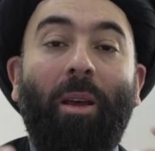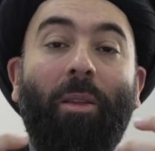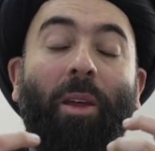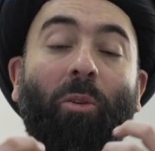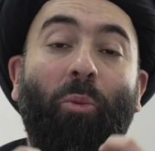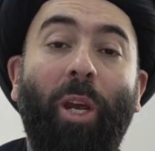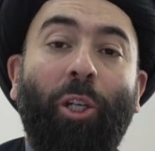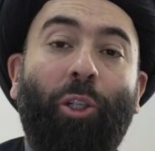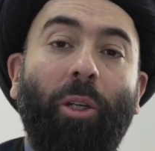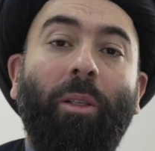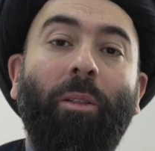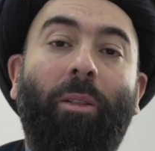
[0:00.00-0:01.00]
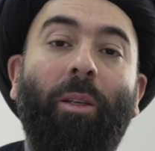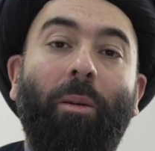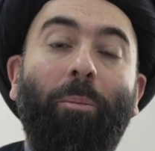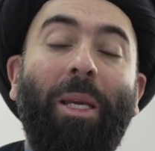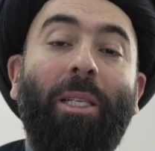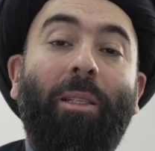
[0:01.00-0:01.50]
That we shouldn't
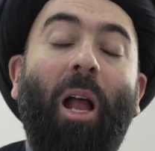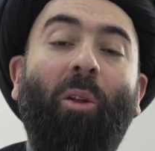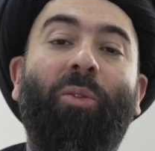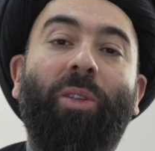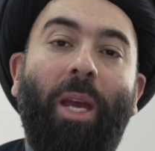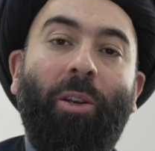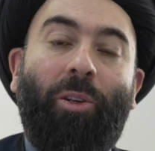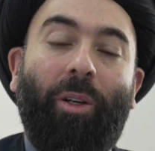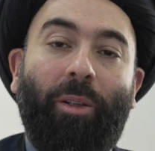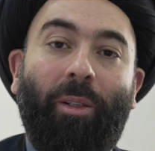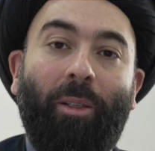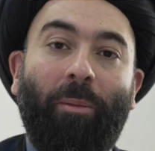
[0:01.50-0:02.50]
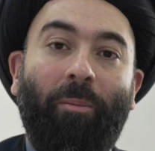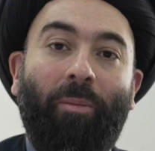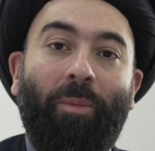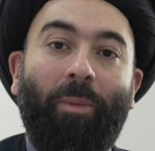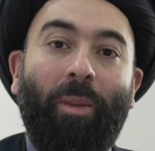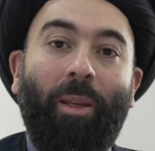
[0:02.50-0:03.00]
be self centered.
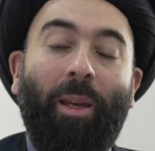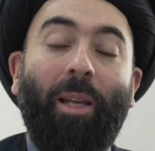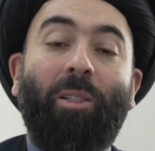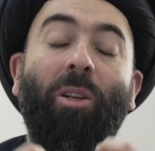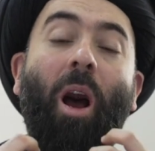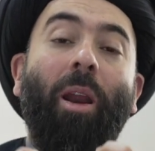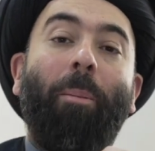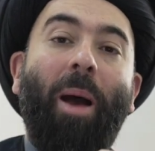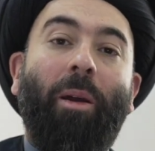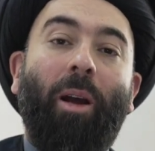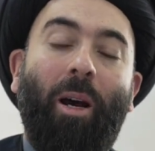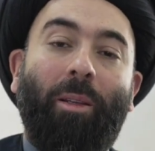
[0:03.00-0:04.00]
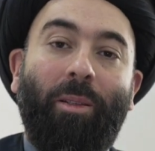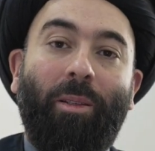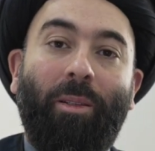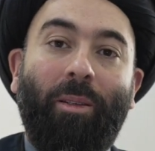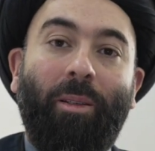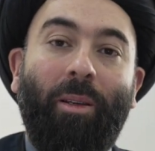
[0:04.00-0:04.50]
It's not about
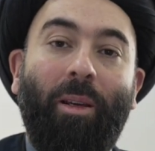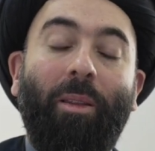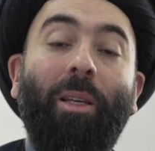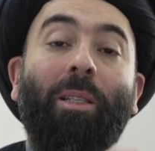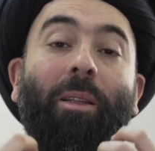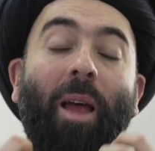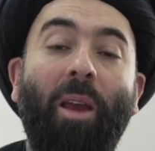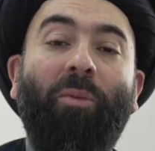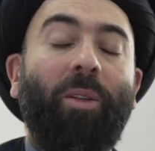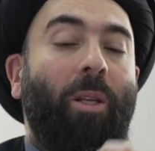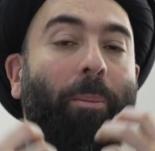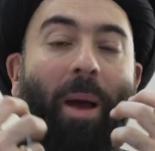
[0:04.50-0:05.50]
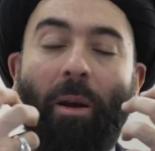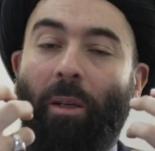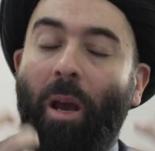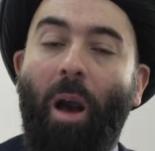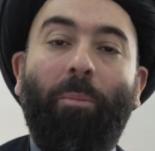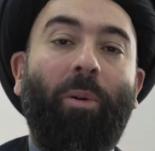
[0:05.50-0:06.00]
us. This life is about
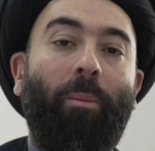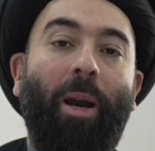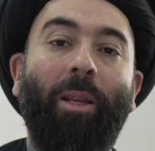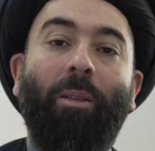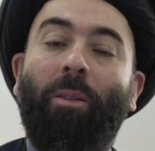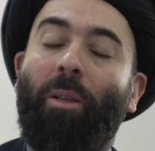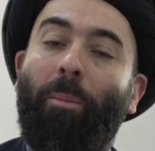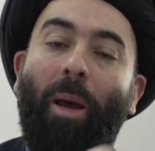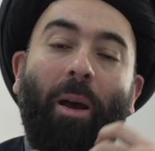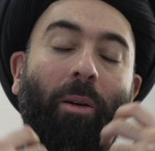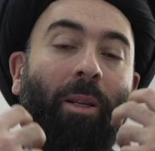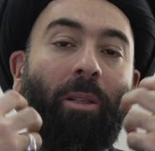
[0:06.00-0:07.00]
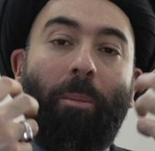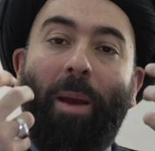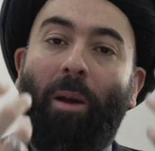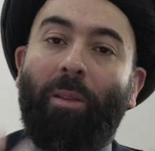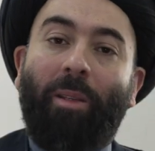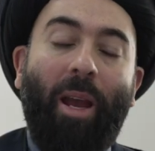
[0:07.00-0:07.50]
compromise. It's about, it's
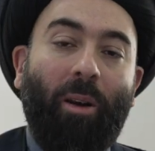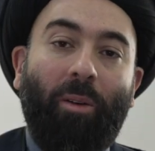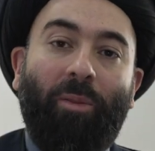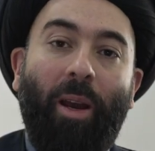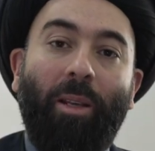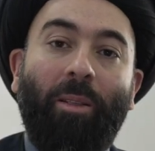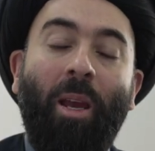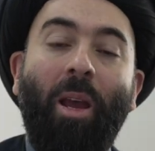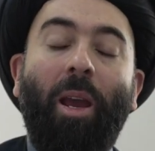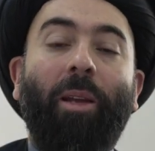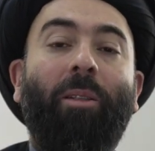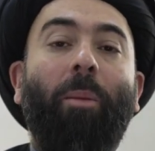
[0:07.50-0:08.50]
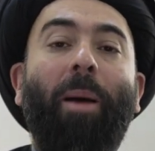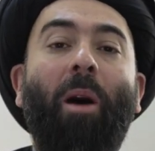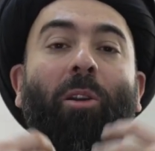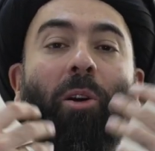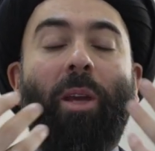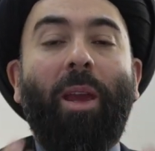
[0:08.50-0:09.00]
about sacrifice. It's
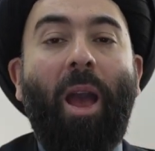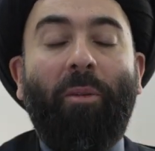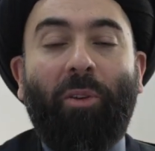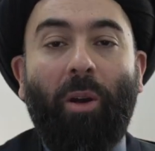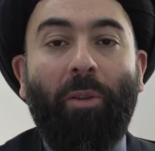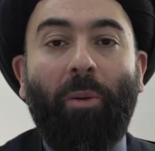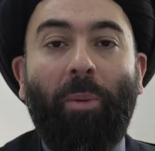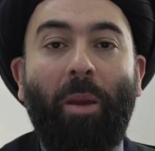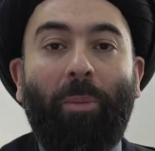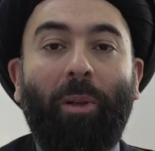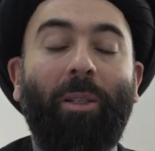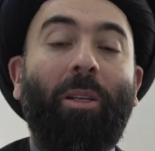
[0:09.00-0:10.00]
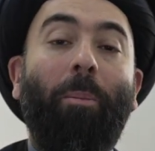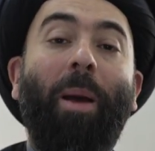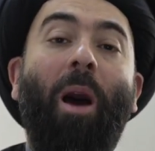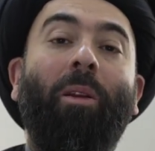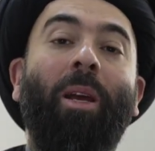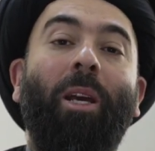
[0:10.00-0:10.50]
about looking after other people. It's
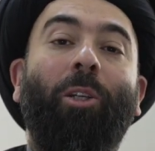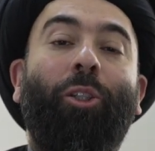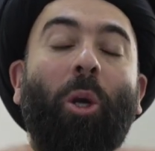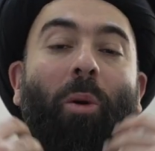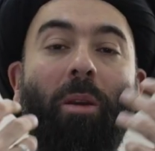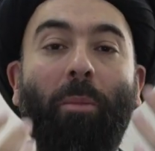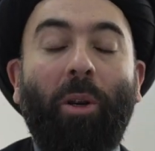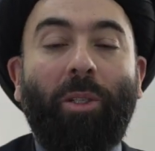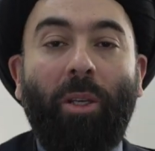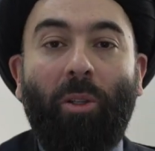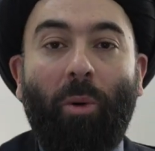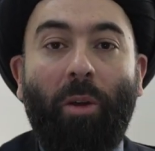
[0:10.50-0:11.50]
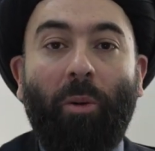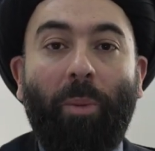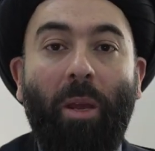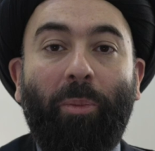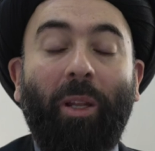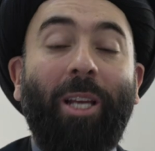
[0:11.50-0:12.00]
about showing mercy to other
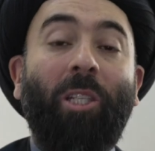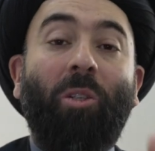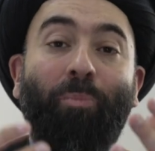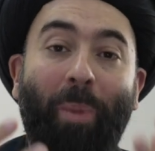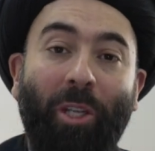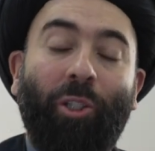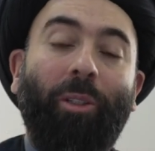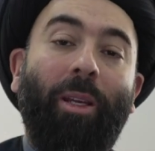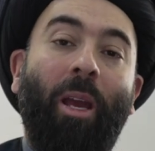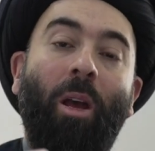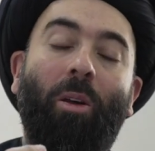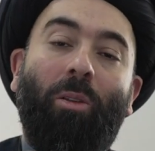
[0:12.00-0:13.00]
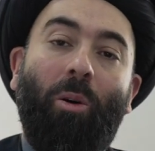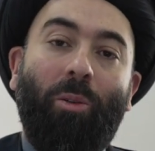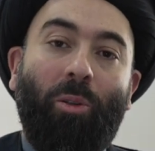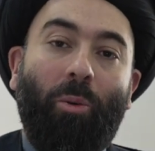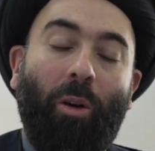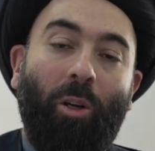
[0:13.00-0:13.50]
people, especially
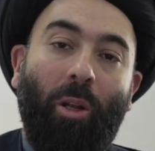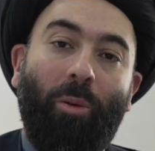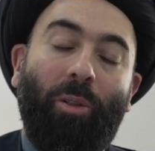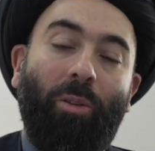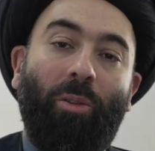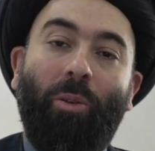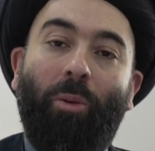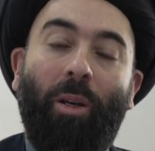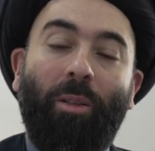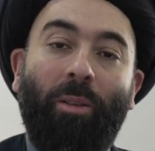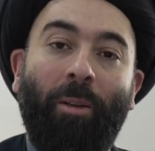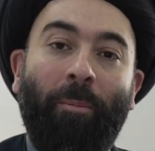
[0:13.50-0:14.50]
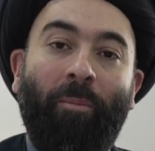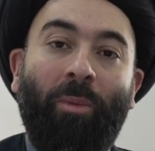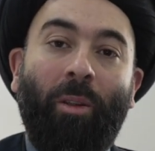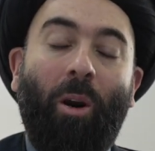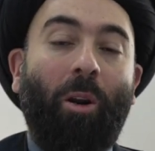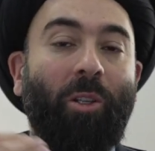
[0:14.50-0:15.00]
those who are closest to us
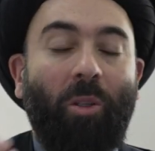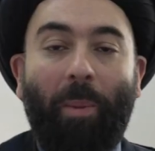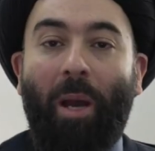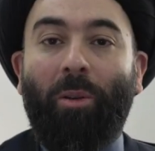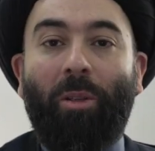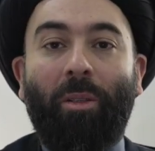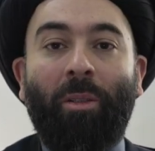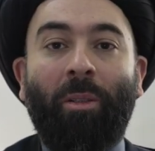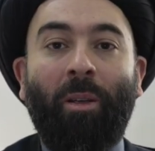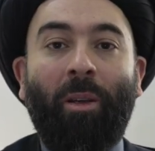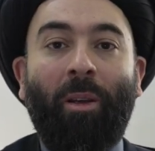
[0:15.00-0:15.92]
our spouses,